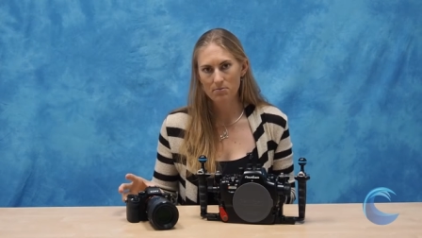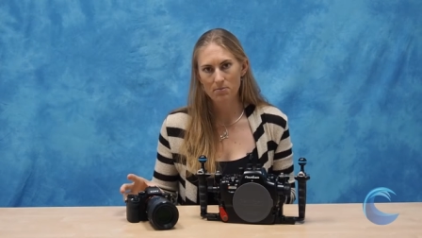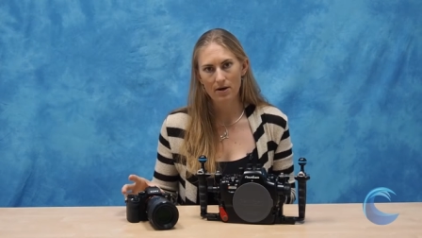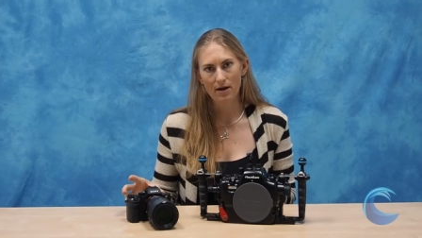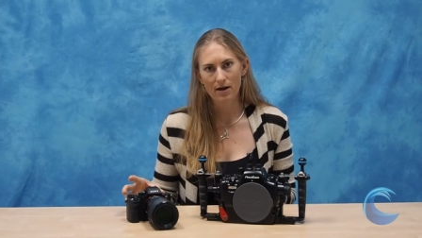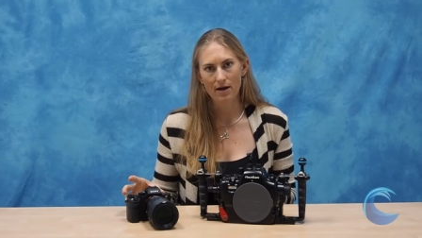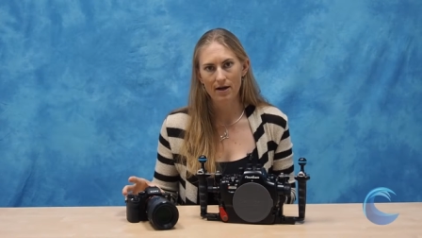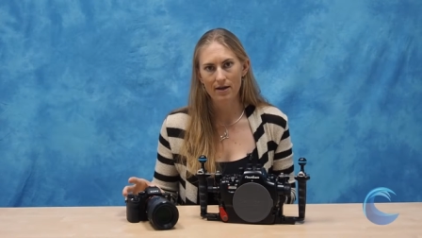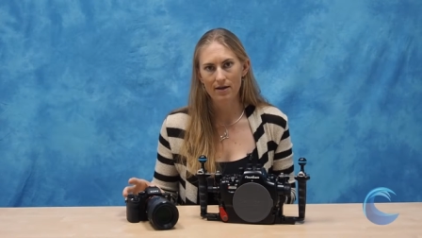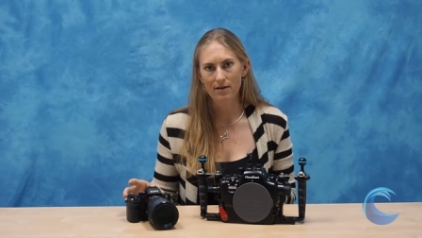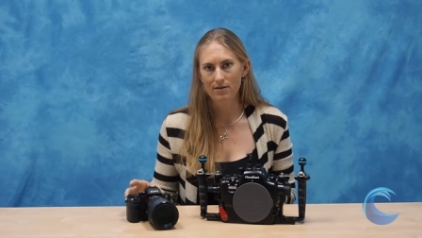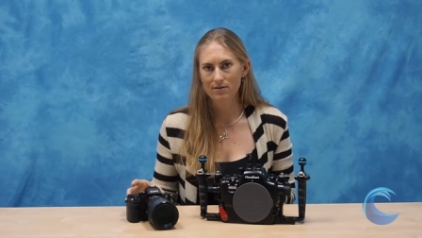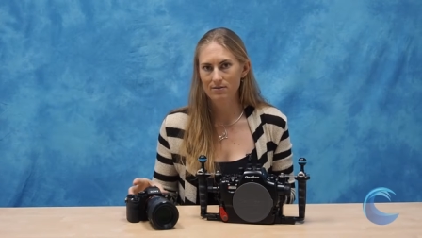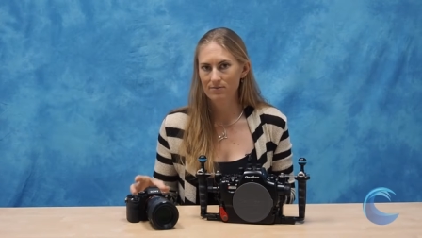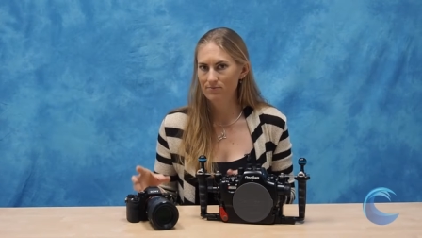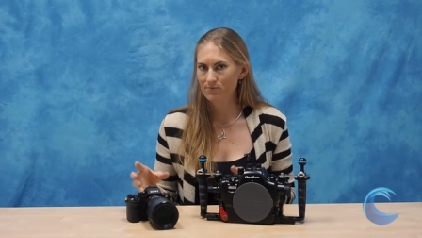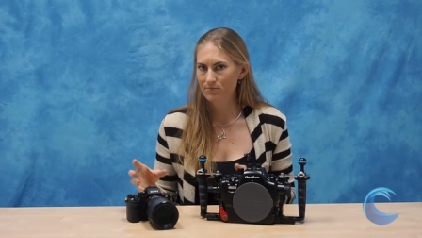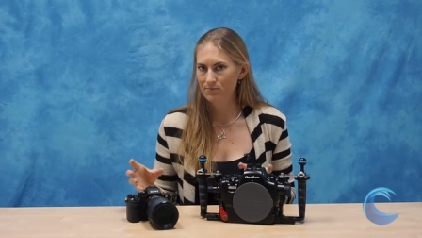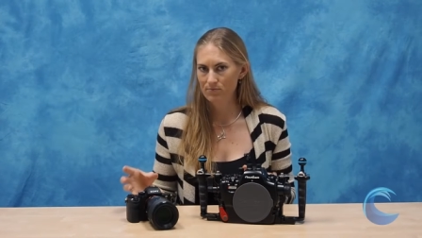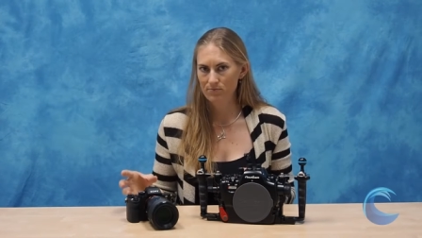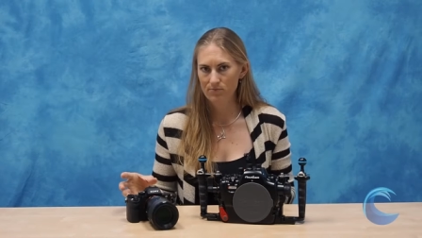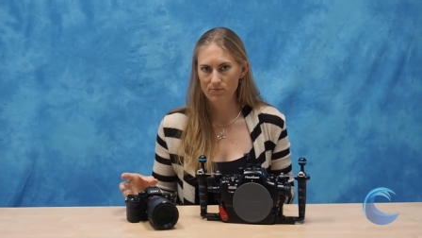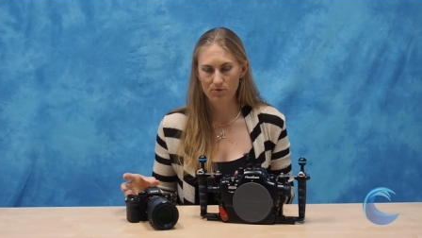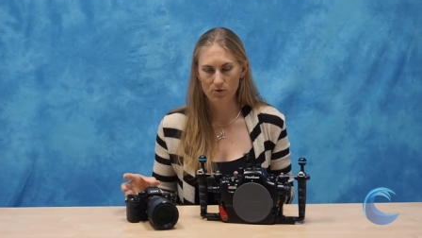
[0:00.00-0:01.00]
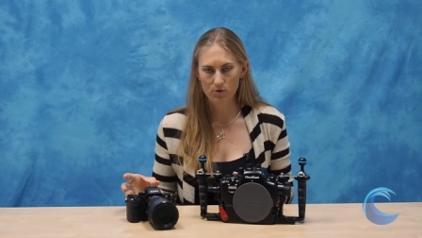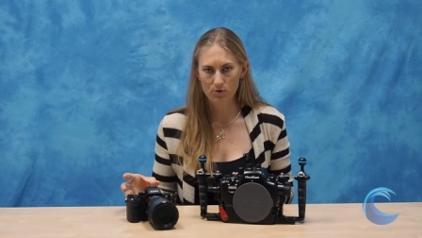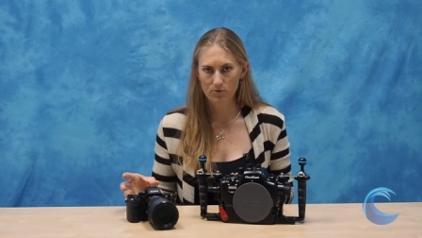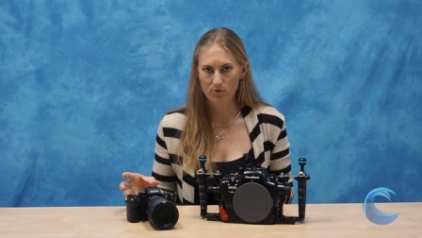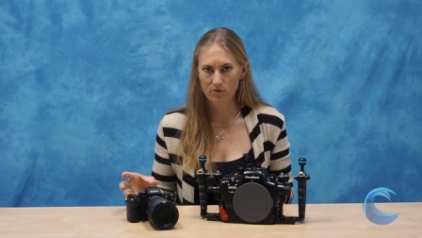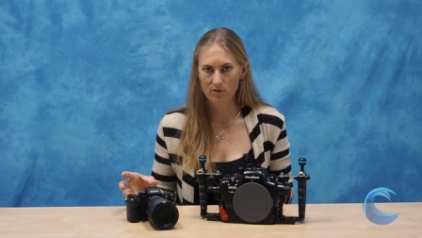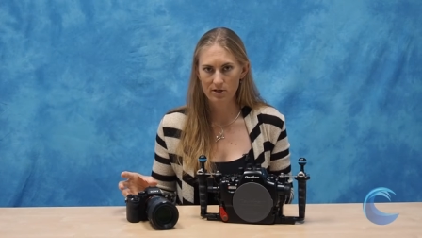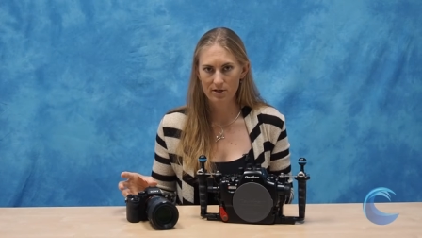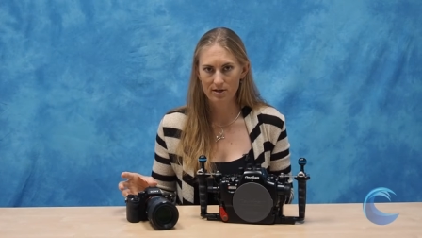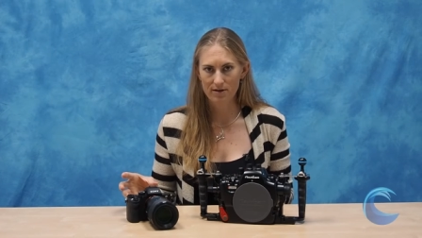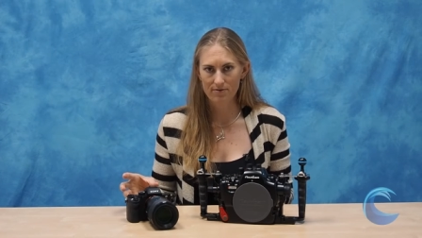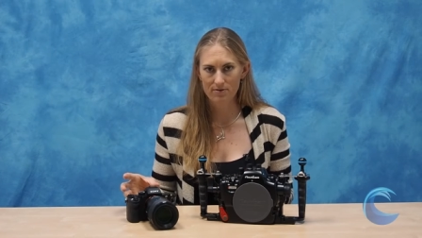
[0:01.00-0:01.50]
buy, feel
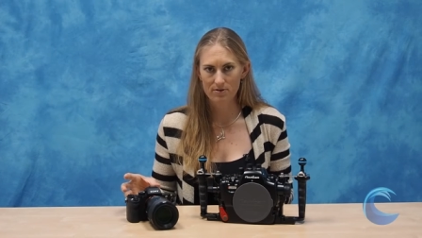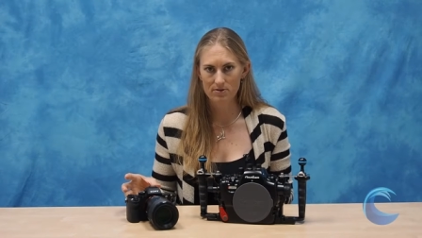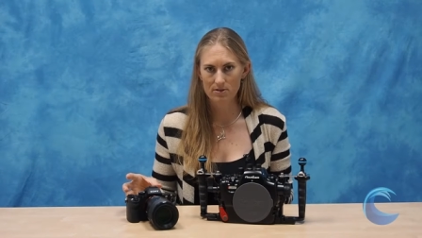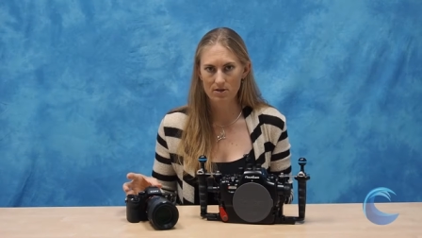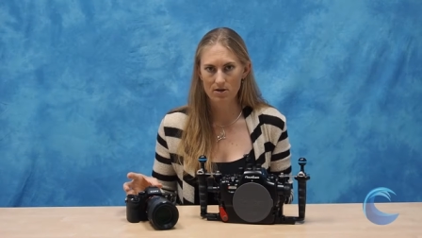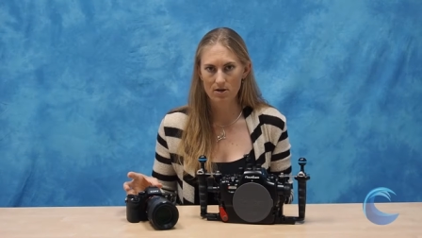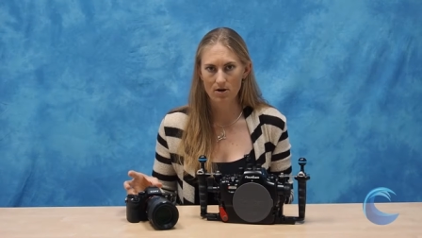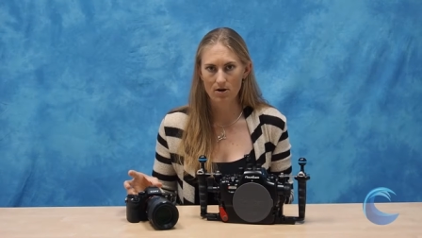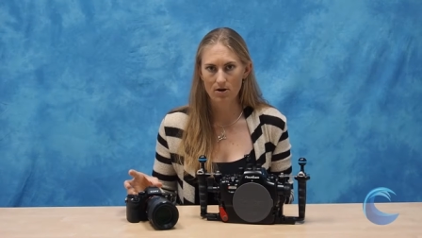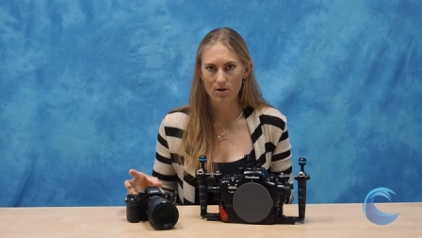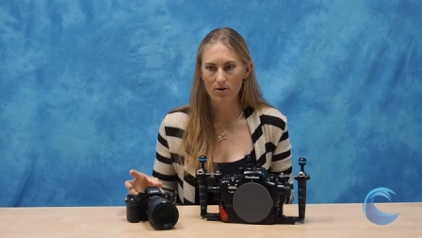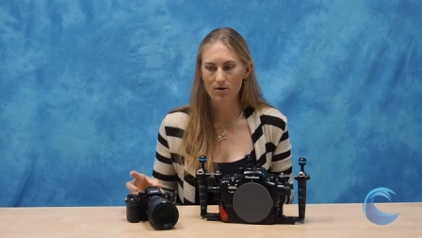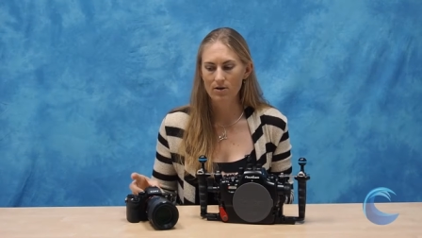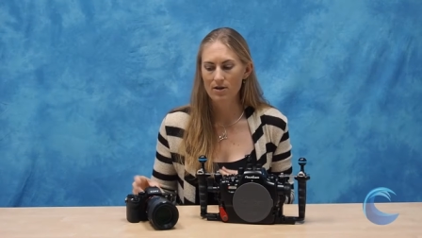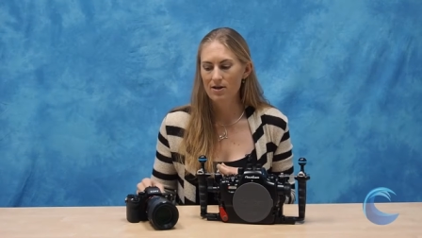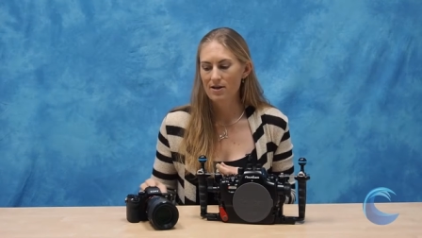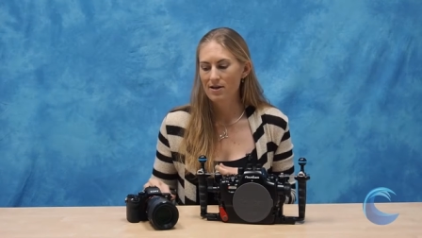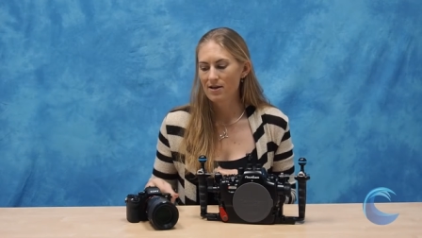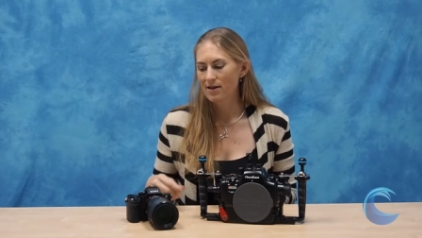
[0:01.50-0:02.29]
free to give us a call.